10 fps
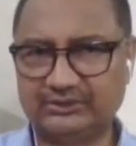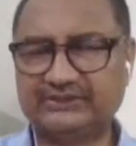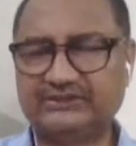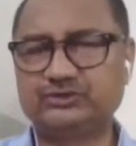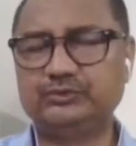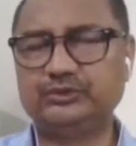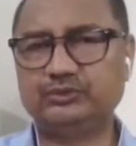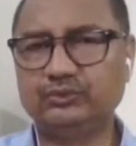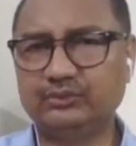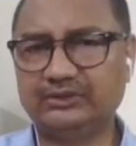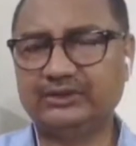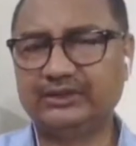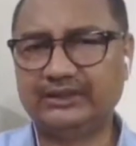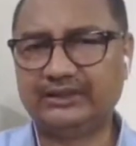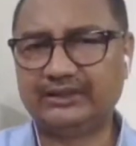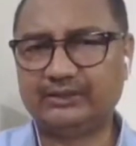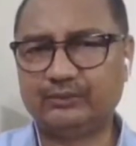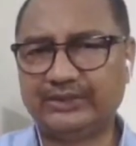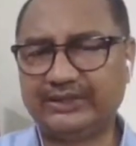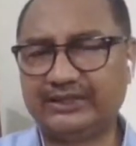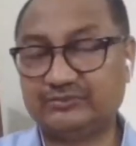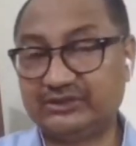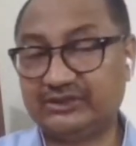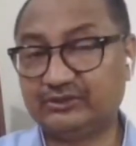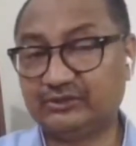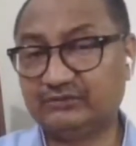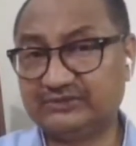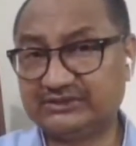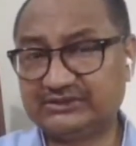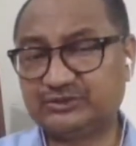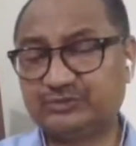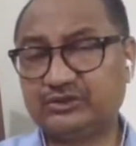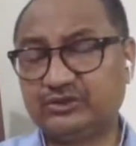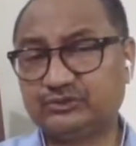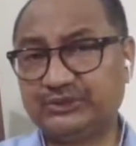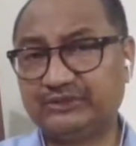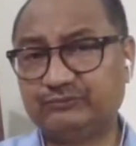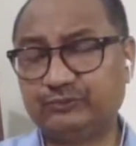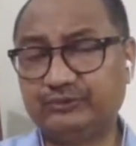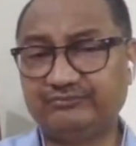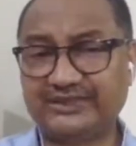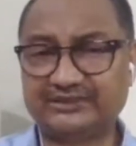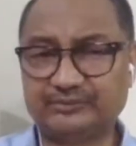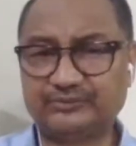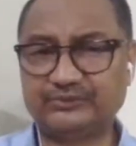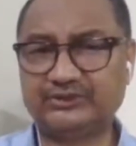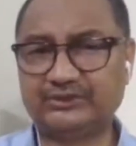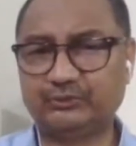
as is to be told. Why I am saying all of this is because we have to reflect upon it.